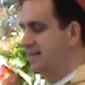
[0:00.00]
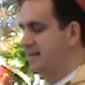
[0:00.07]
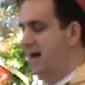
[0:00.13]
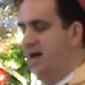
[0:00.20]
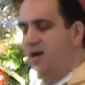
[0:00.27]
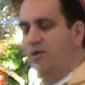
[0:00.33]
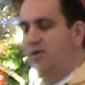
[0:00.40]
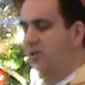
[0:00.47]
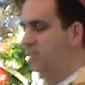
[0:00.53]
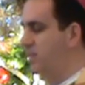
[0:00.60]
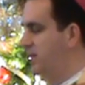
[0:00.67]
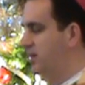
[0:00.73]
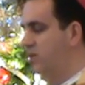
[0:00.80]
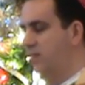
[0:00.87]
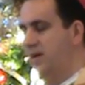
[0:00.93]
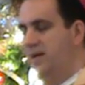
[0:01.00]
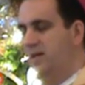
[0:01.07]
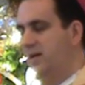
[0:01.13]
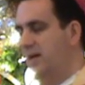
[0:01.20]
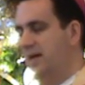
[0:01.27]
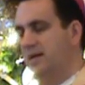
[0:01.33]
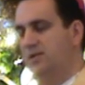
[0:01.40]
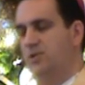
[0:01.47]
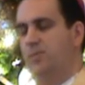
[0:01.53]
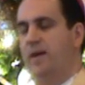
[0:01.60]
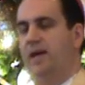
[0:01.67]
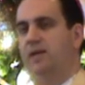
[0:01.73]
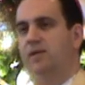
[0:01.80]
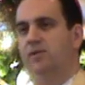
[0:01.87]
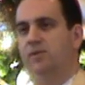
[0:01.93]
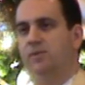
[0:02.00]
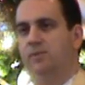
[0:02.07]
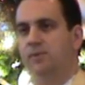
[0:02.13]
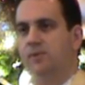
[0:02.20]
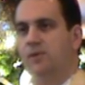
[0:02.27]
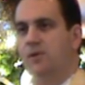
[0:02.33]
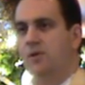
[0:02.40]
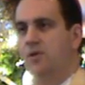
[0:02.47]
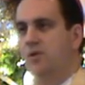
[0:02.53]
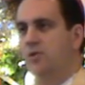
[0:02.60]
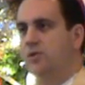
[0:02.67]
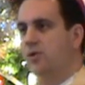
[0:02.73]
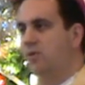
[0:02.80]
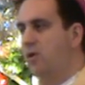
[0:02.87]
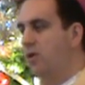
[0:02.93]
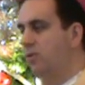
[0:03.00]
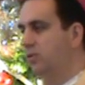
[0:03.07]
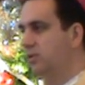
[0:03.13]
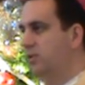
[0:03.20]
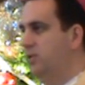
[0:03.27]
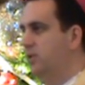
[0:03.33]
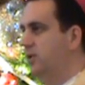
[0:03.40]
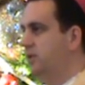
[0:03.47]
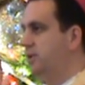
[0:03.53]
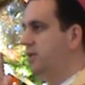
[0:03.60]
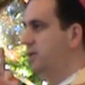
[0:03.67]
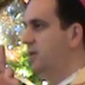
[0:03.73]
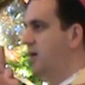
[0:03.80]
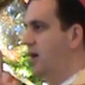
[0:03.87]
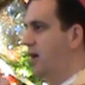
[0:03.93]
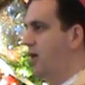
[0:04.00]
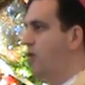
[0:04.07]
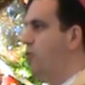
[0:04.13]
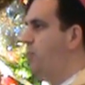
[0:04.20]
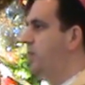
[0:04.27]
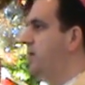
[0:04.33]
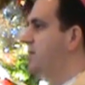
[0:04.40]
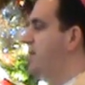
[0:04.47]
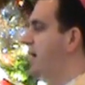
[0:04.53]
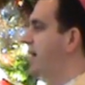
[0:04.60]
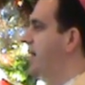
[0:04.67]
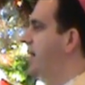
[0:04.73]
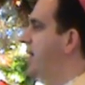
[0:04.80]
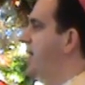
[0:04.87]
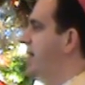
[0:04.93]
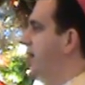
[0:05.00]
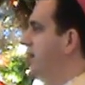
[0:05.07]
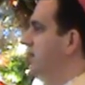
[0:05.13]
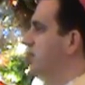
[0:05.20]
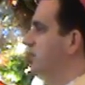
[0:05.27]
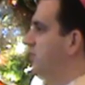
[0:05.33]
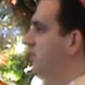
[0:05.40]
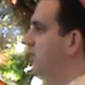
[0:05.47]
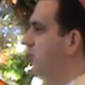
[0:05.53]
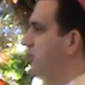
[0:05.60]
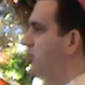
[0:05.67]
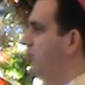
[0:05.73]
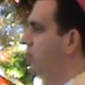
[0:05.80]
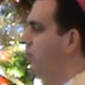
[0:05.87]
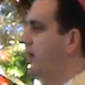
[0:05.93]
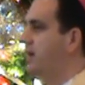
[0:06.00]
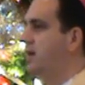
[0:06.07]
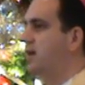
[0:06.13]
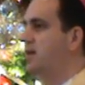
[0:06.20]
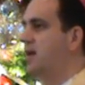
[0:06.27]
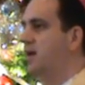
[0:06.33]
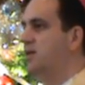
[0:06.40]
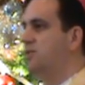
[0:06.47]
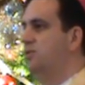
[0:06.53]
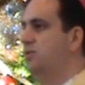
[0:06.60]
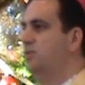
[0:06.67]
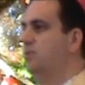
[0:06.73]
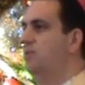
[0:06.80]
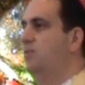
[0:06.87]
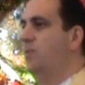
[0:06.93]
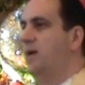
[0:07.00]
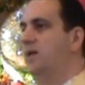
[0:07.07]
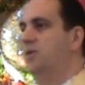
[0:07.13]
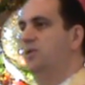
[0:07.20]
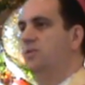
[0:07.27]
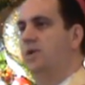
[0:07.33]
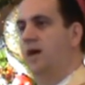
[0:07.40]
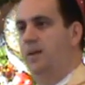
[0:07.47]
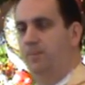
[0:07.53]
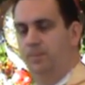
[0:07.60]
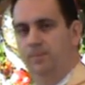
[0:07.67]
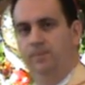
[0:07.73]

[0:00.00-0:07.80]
not going to be in a way that I expect. So, O Lord, open my eyes to recognize you when you come.